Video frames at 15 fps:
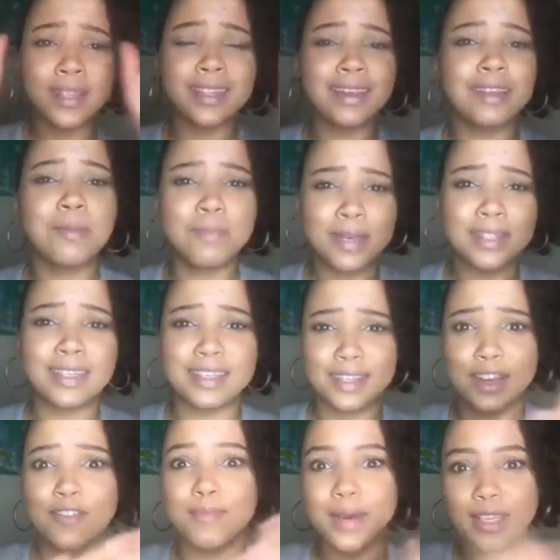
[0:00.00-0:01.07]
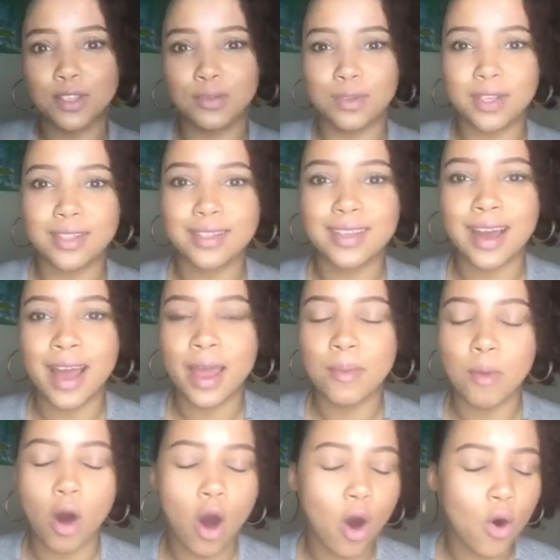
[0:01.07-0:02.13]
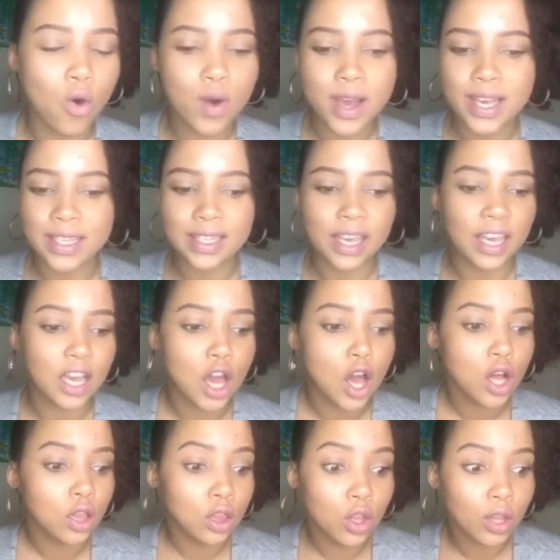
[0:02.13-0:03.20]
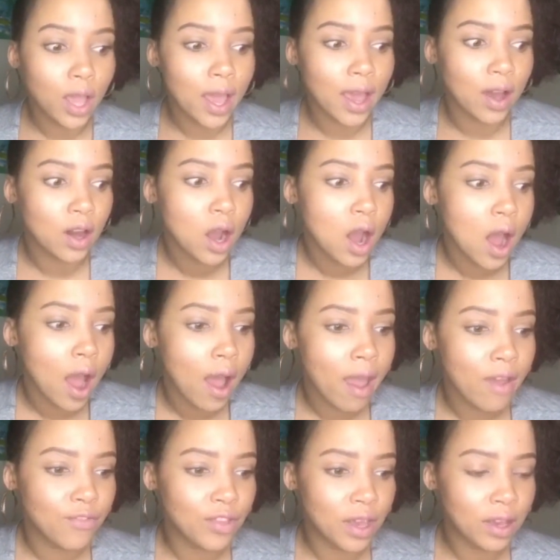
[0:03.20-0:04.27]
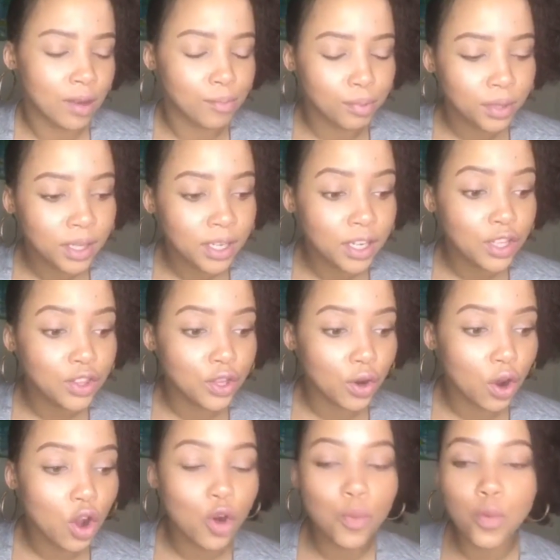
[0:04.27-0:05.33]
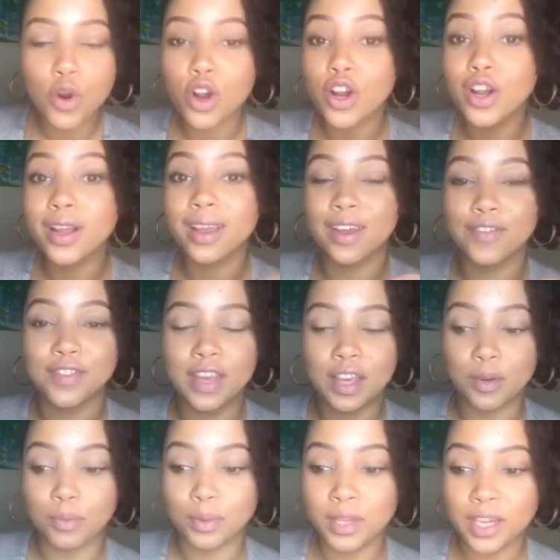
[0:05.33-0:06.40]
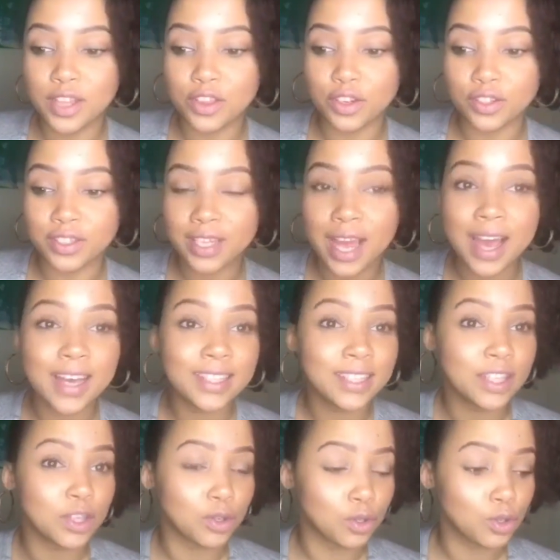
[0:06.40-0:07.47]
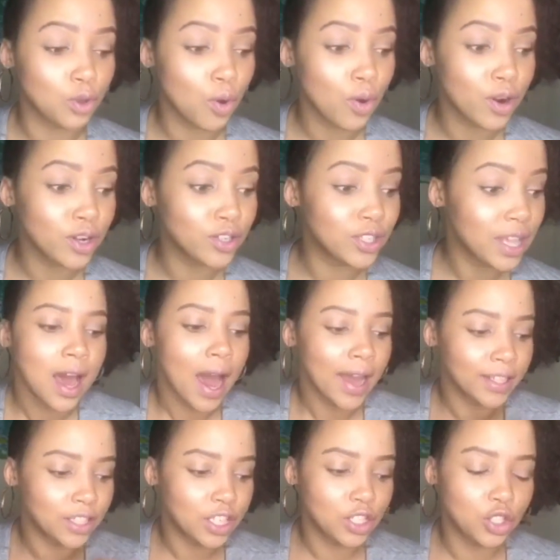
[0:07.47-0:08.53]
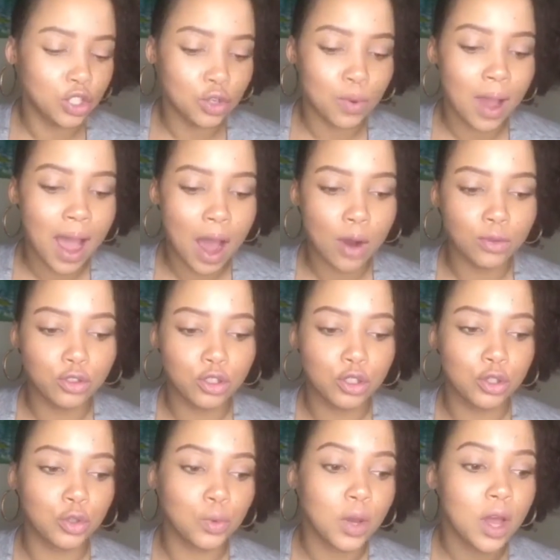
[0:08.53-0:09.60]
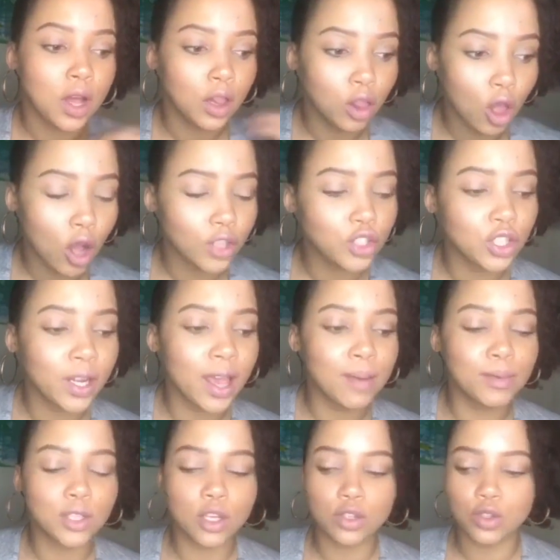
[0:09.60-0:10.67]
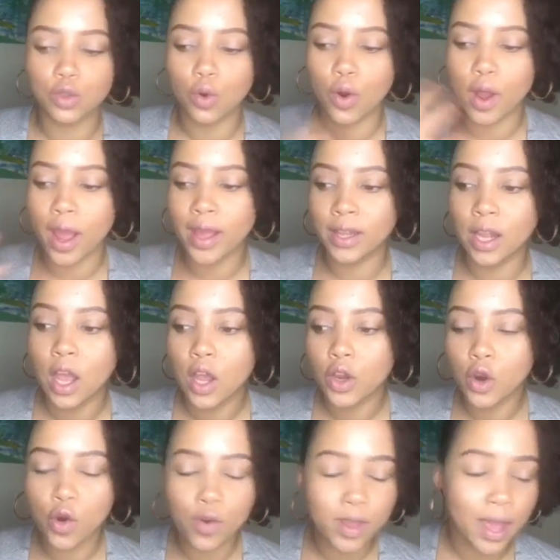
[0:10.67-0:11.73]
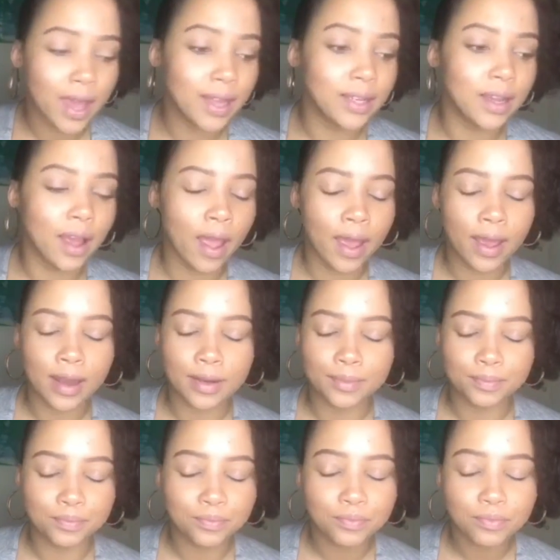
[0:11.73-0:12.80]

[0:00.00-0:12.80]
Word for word: in the business of my students. I am always like looking at if they completed their homework, if they completed their tests and their scores. I teach you how to launch an Amazon store and create a um,